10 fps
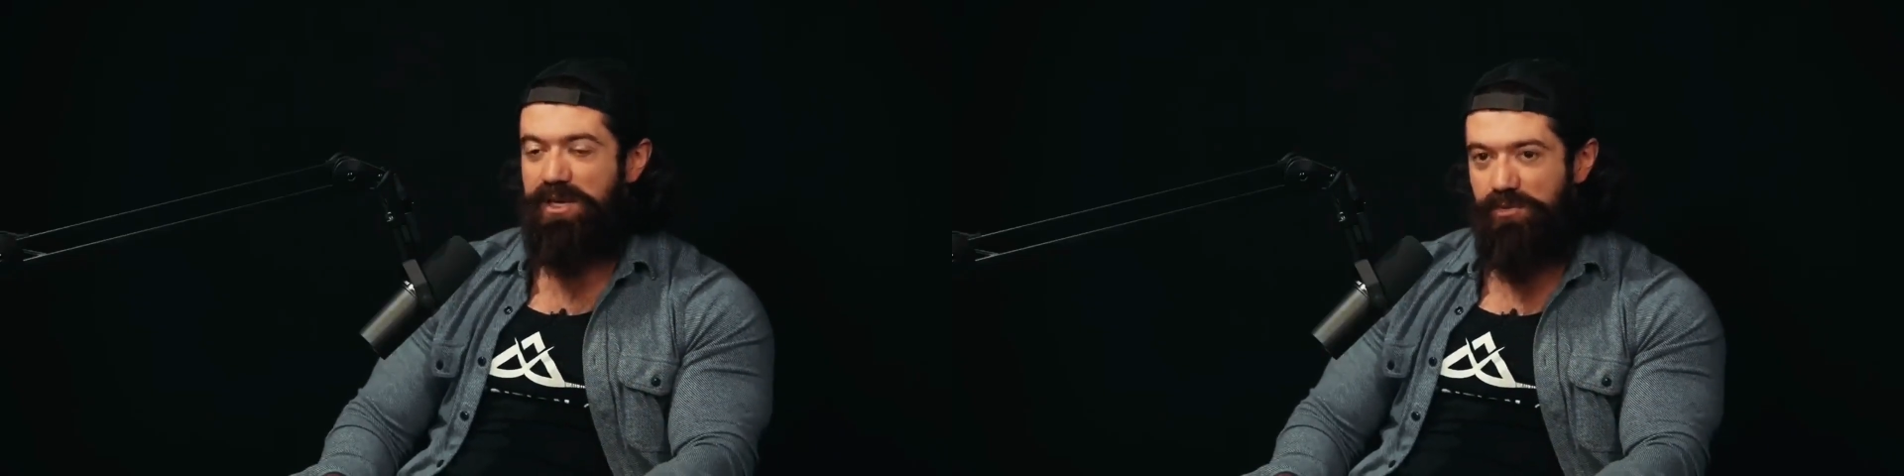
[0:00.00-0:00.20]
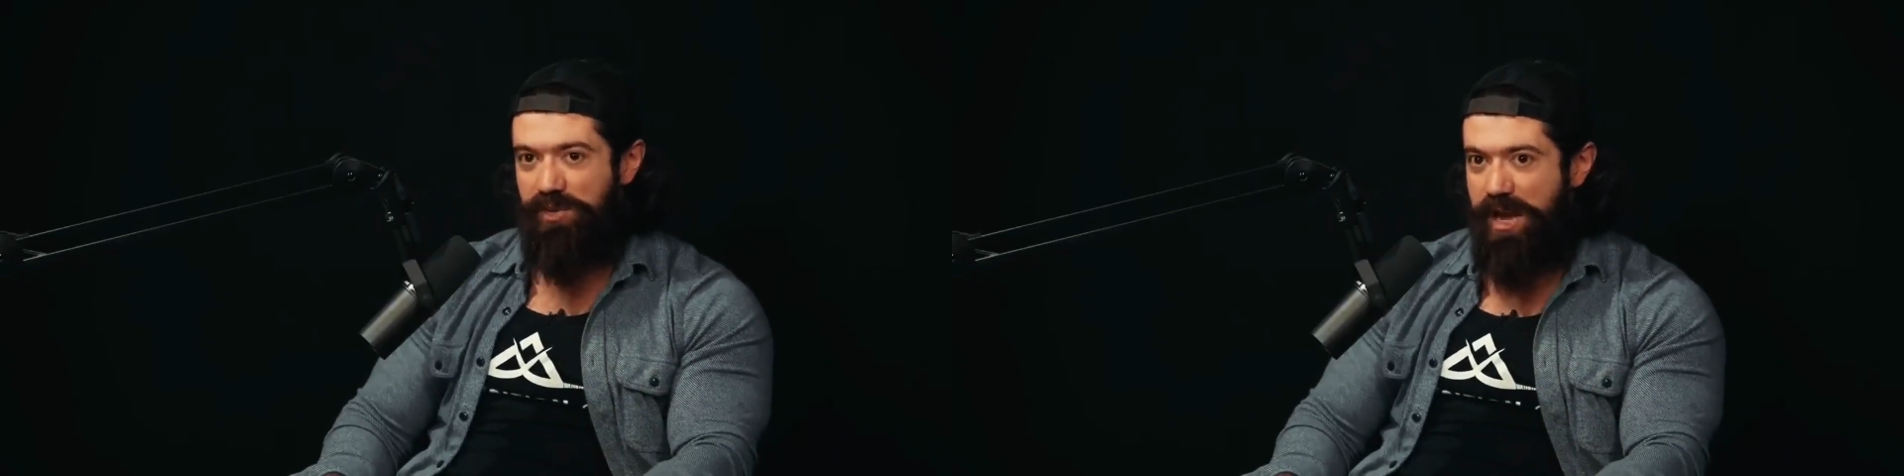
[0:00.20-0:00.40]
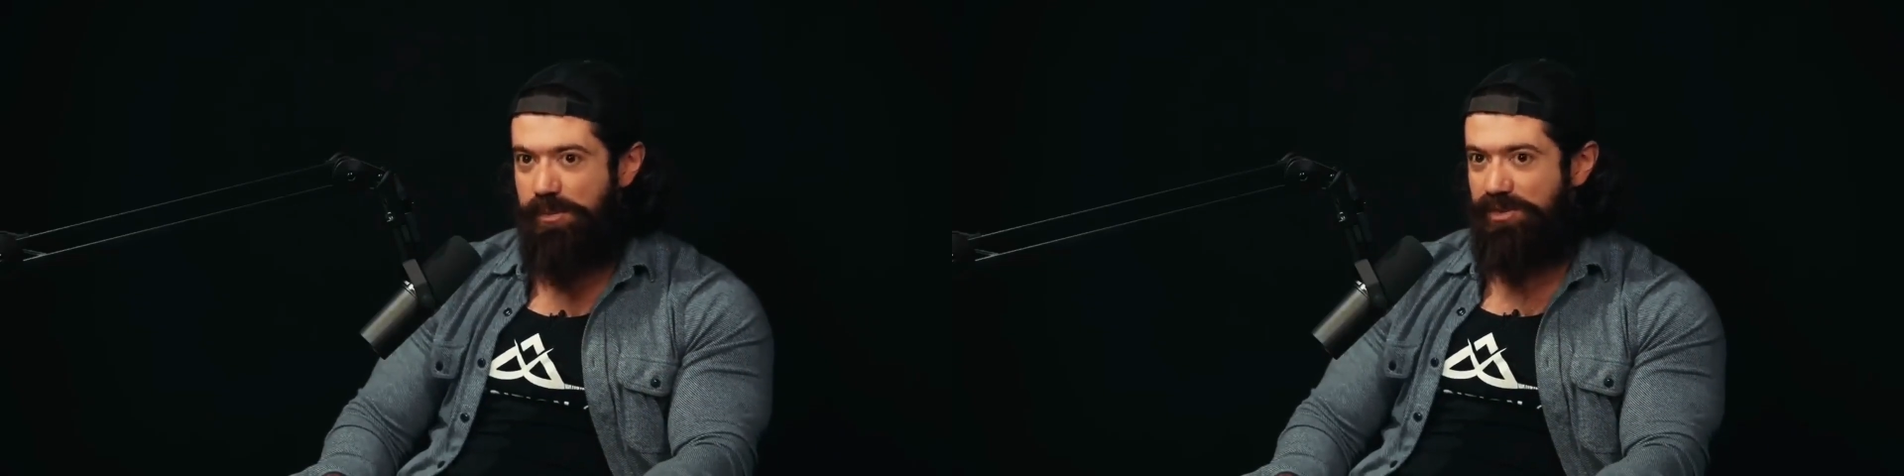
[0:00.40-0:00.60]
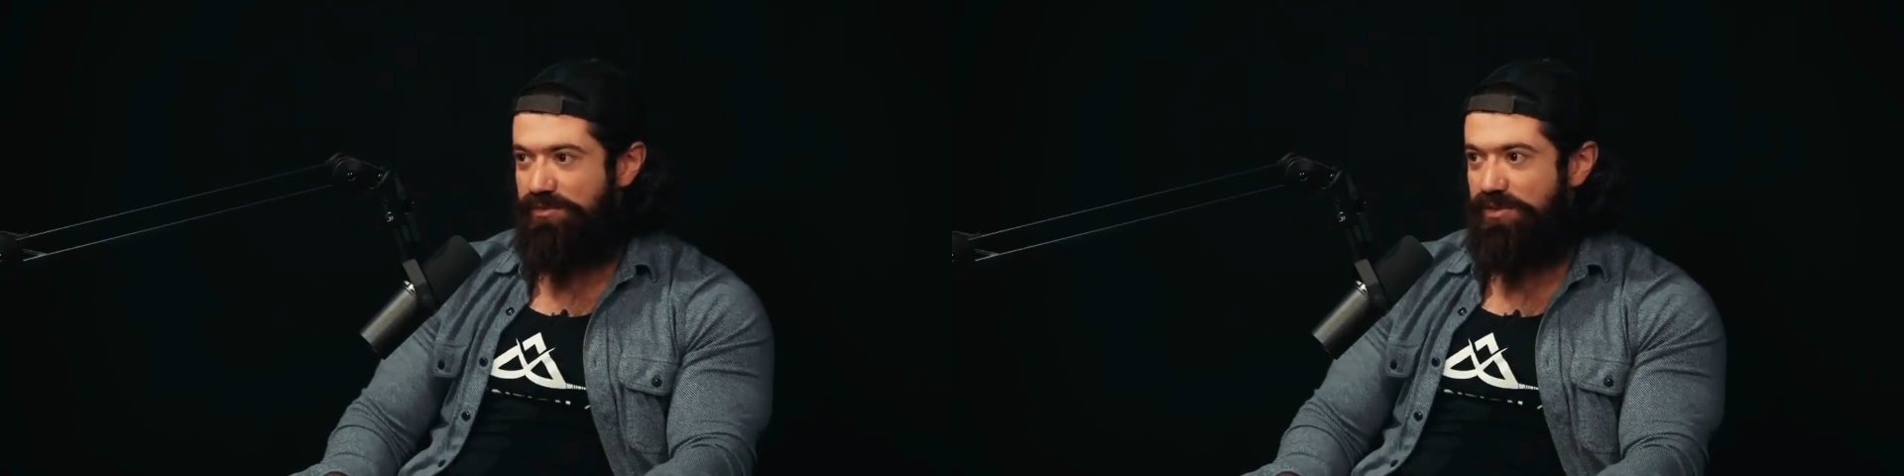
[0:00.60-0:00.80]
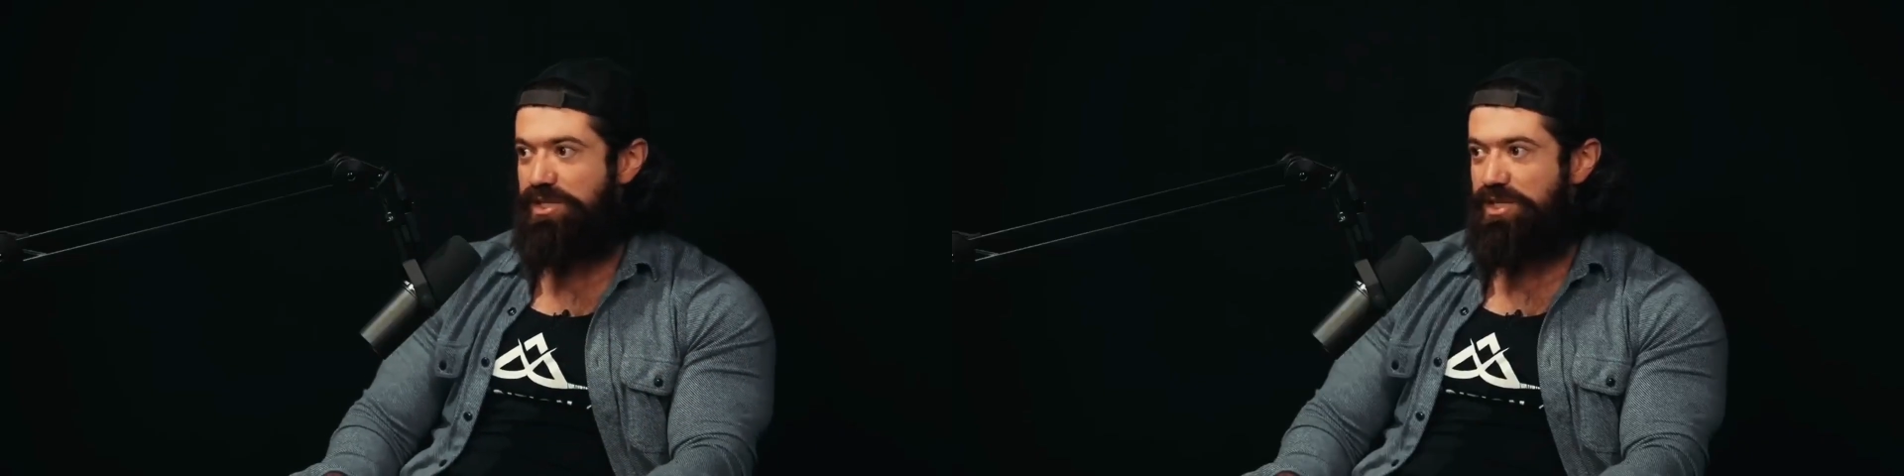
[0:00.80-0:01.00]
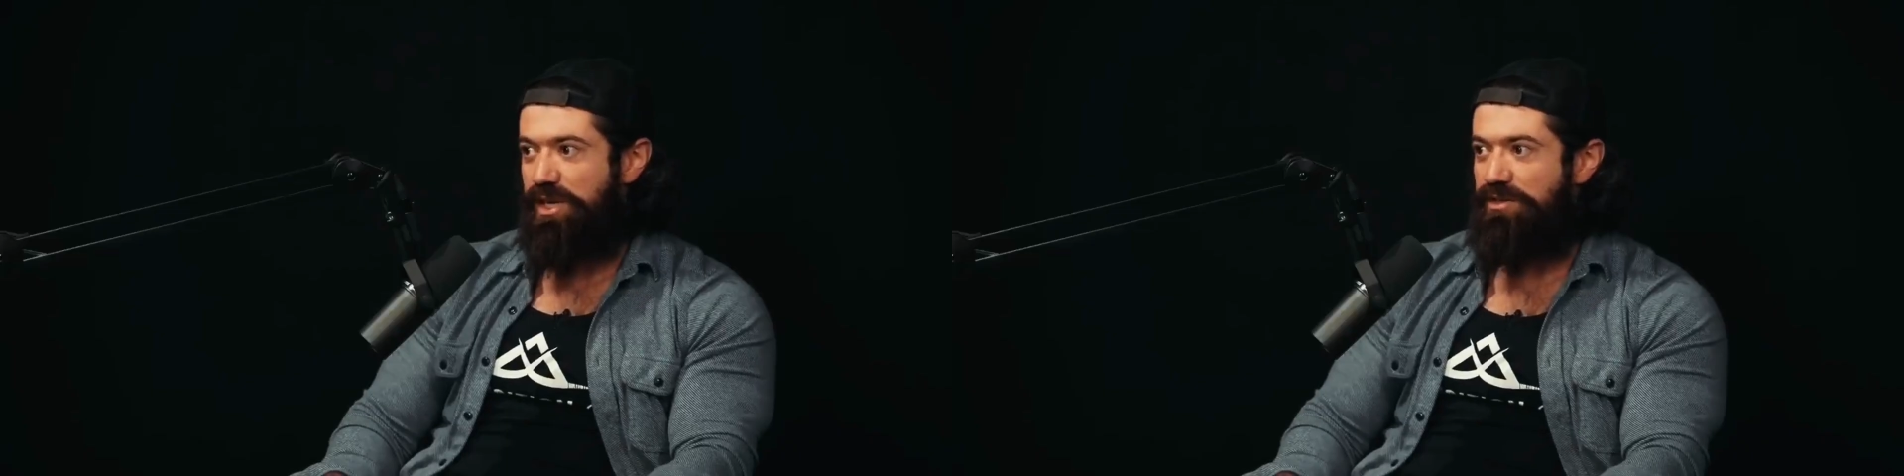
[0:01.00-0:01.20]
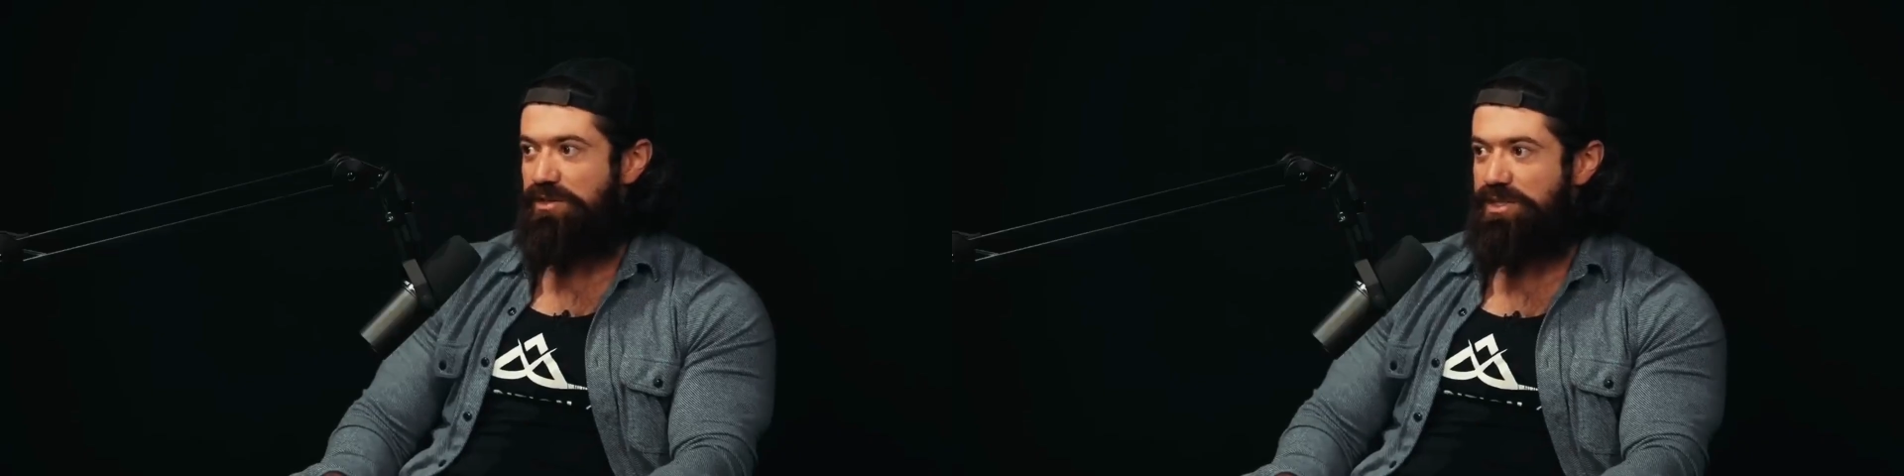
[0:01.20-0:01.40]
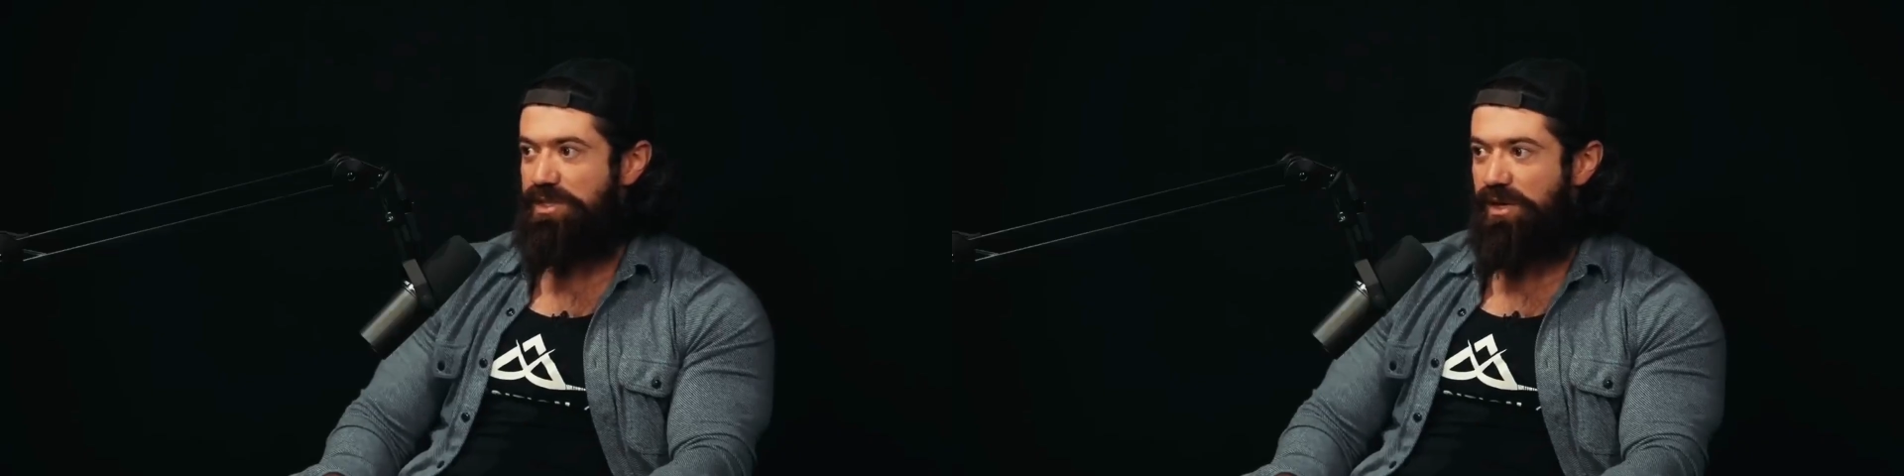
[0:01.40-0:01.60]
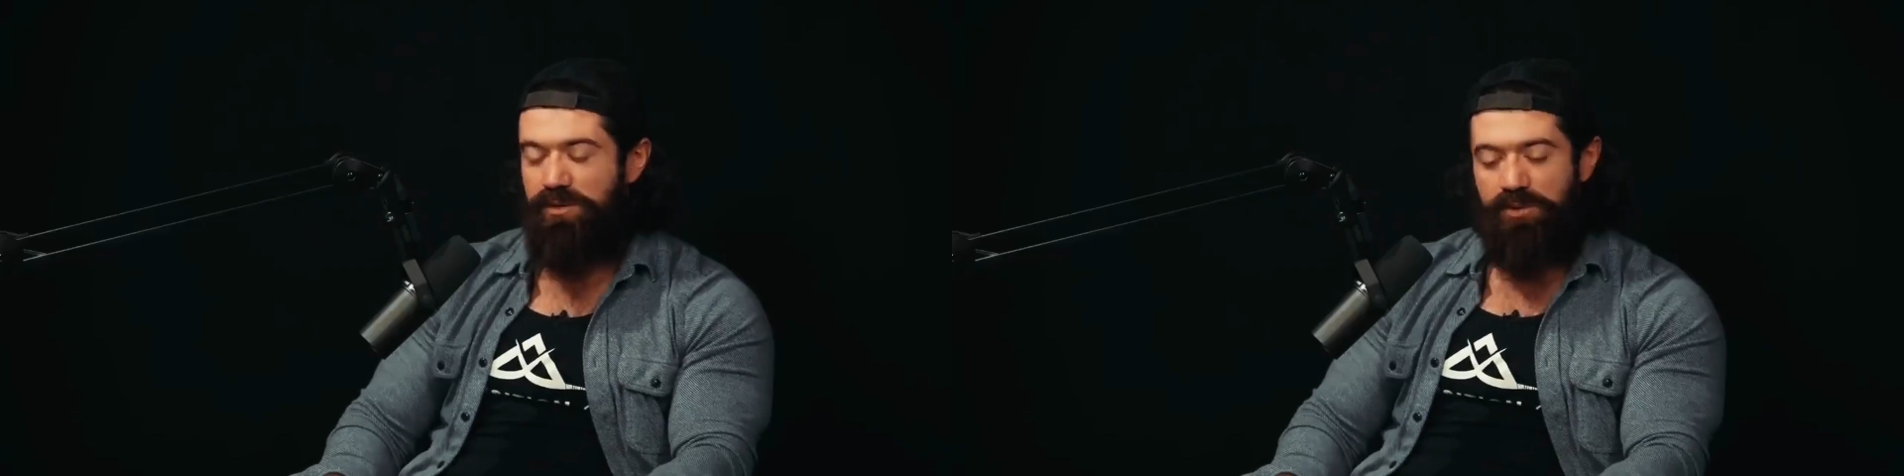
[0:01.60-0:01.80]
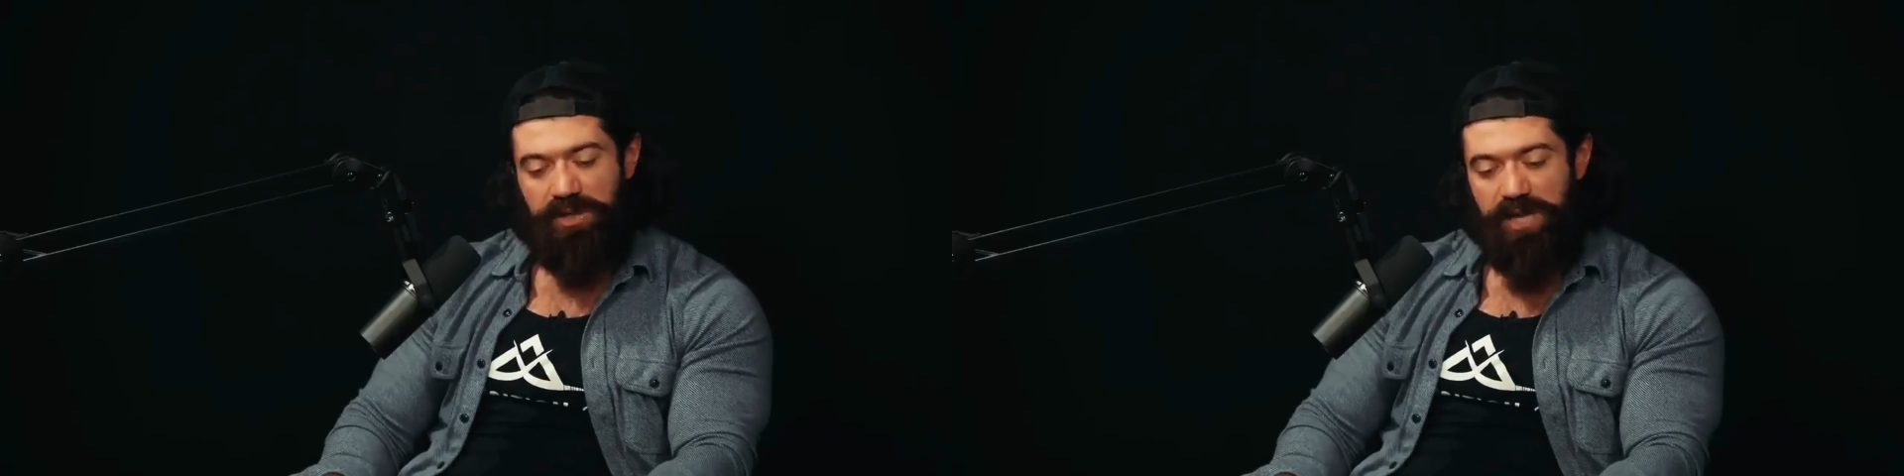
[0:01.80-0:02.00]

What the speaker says: If we happen to finish at 100 to 0,